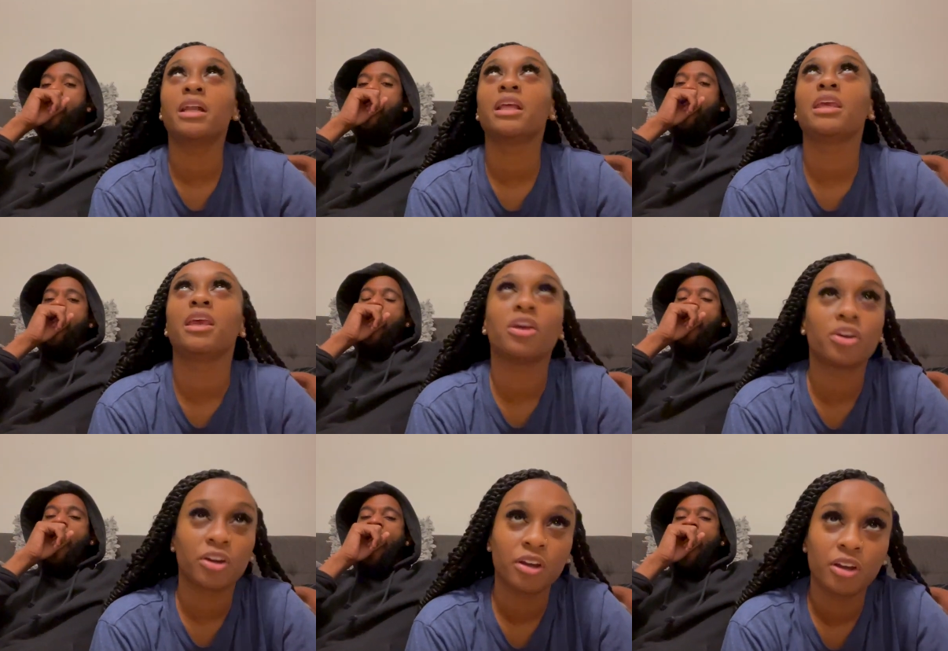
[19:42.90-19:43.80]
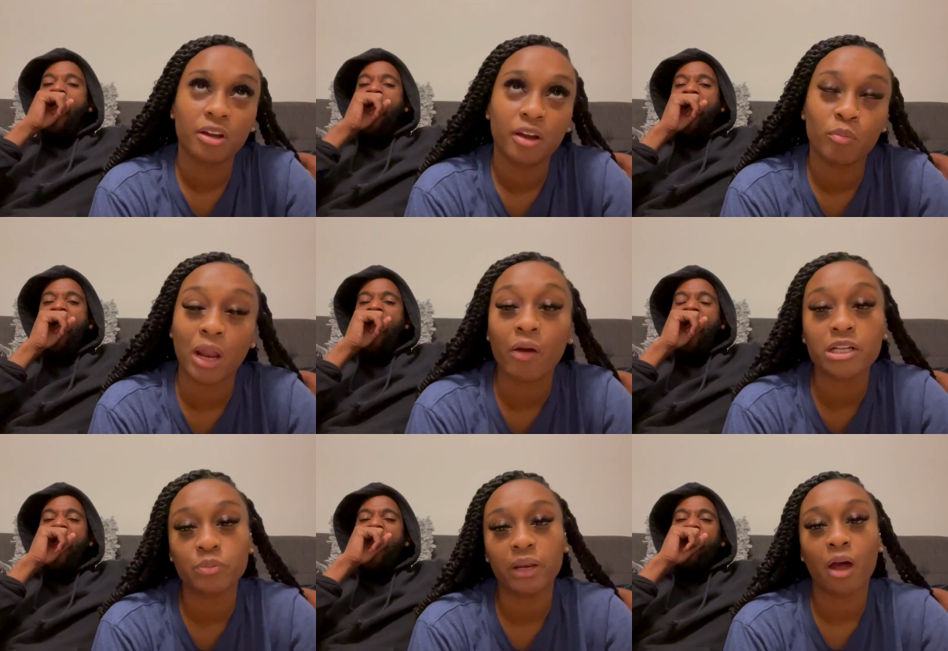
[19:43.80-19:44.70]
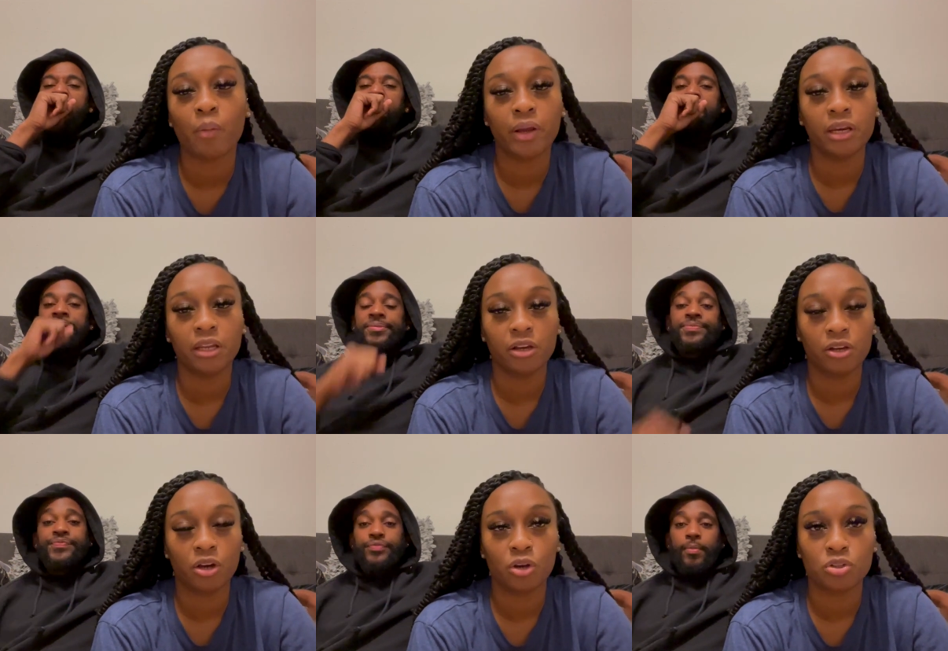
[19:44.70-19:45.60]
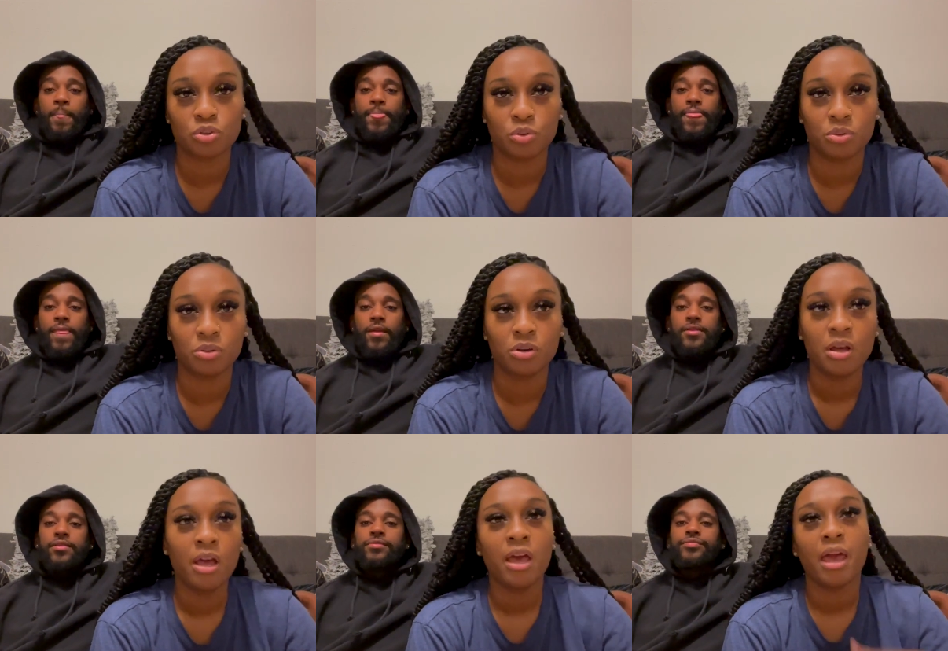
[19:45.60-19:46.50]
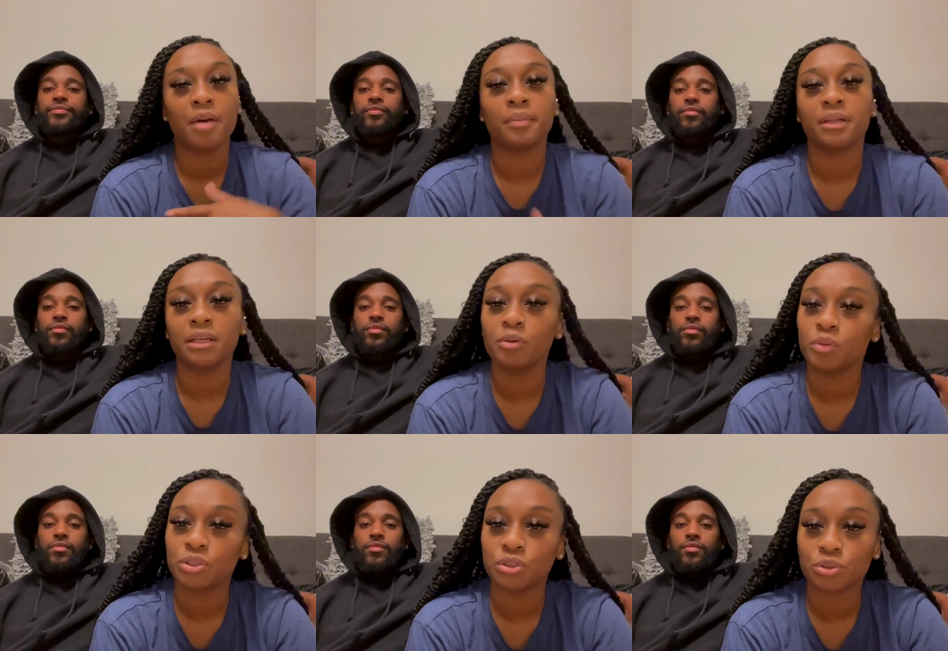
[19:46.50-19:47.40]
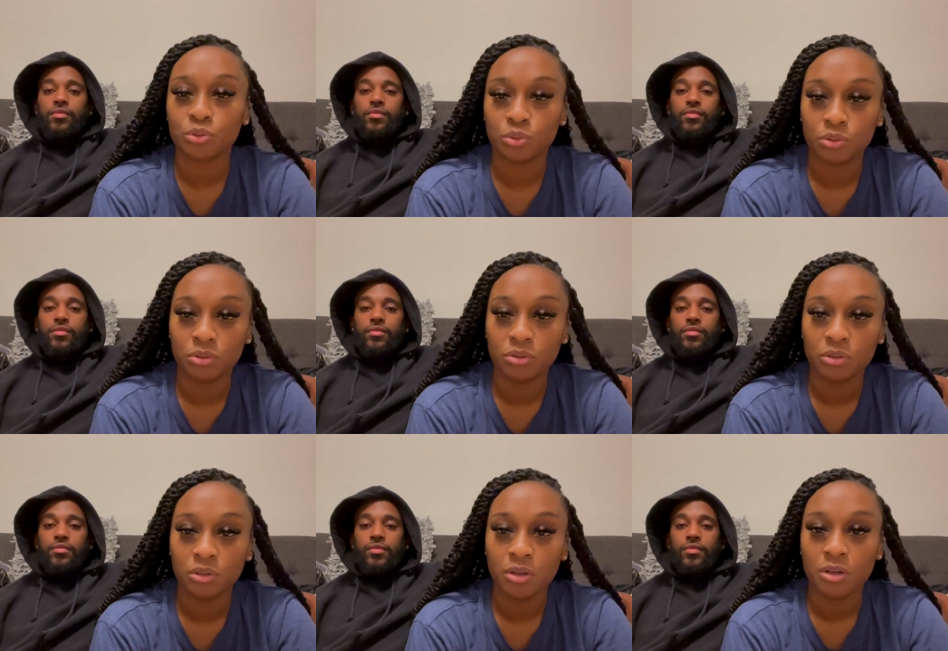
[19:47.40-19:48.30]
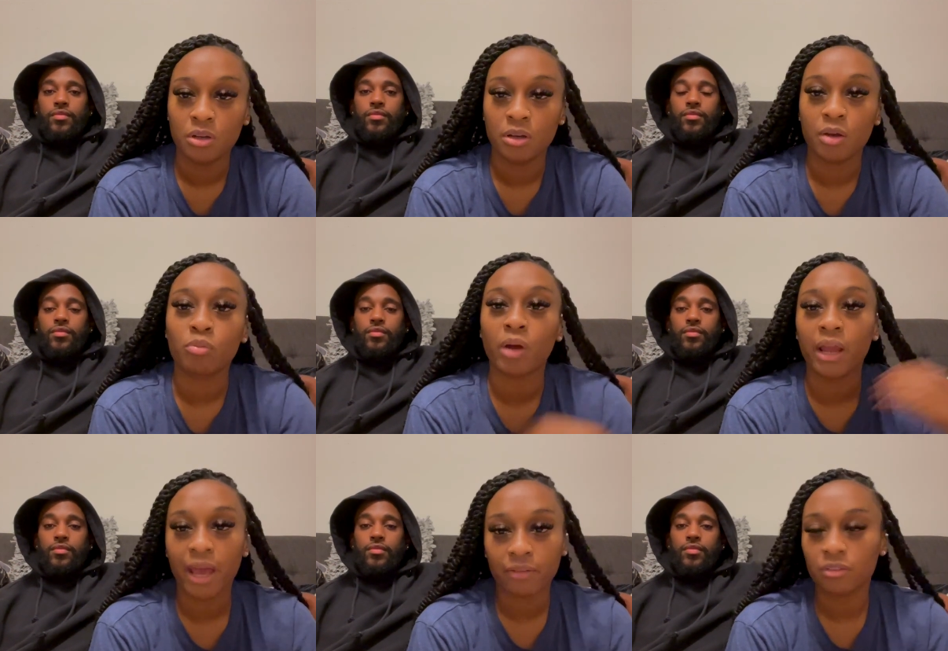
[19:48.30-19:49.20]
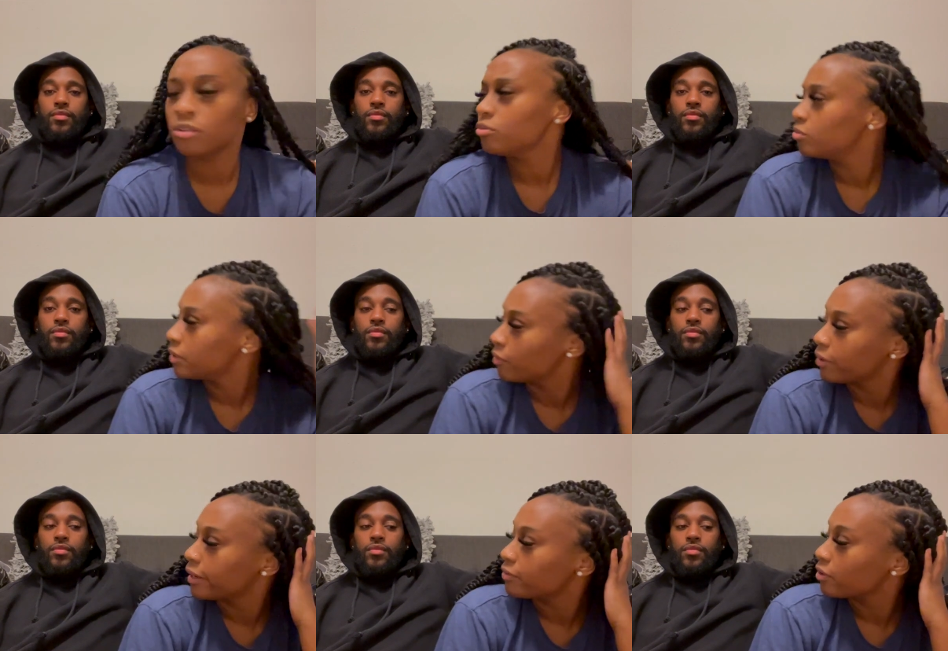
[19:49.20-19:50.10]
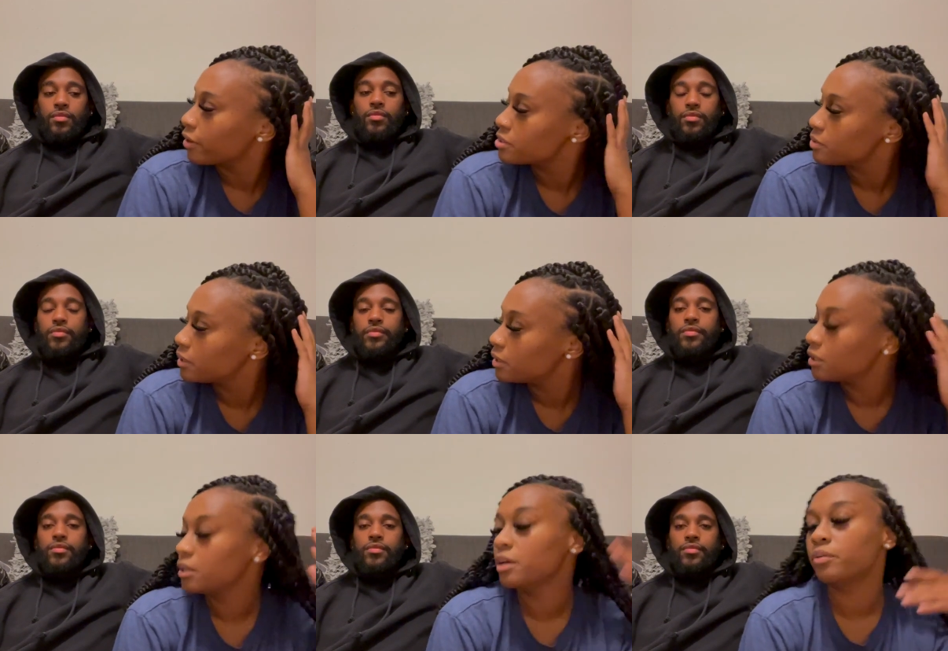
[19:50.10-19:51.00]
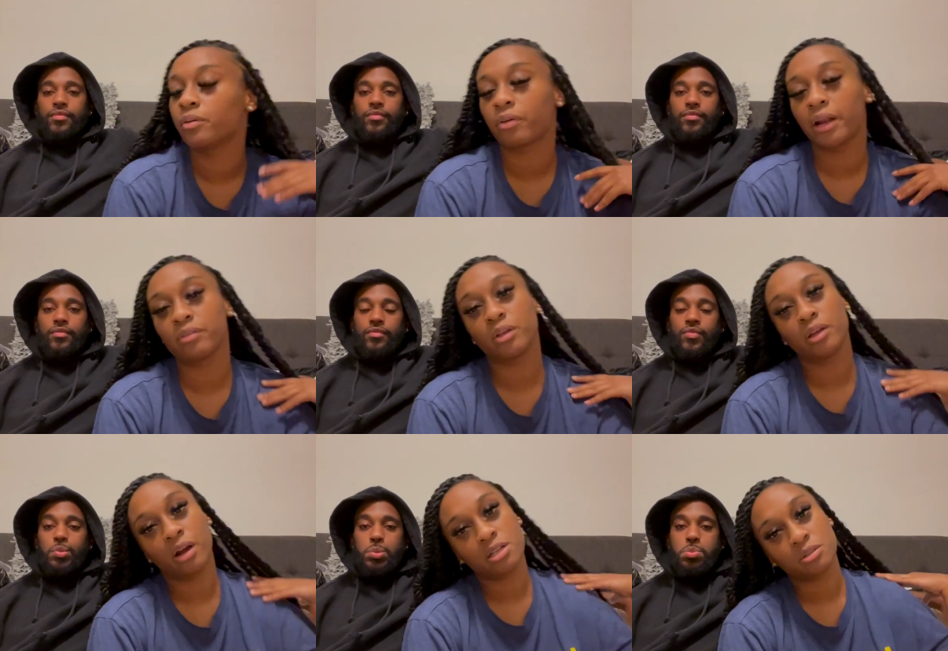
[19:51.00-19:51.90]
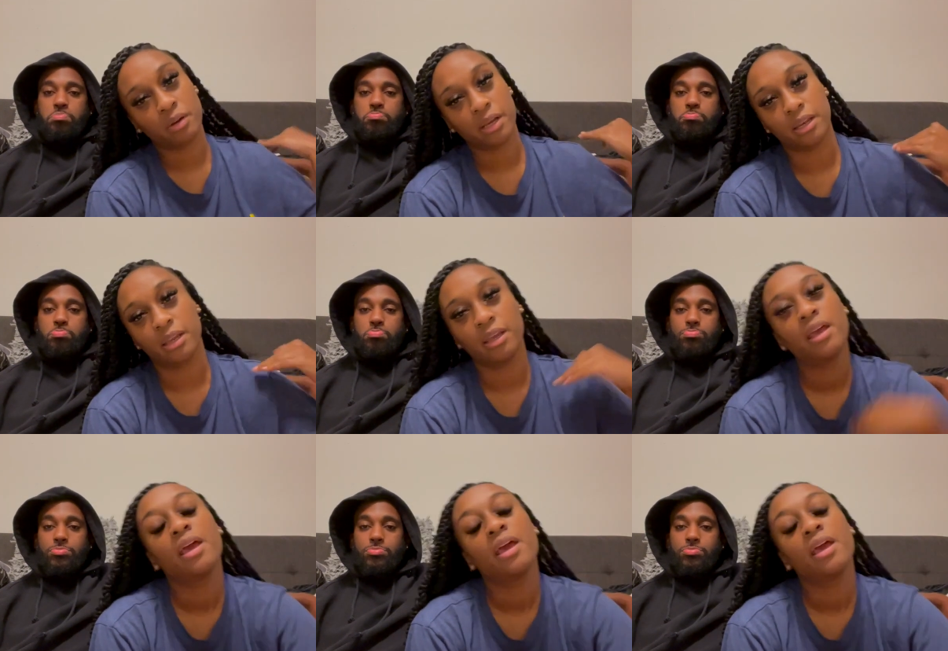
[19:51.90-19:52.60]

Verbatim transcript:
Speaker 1: a year. When I graduated, I waited a year to go to school, and Malik went to school right after you went right after graduated. He went right after he graduated,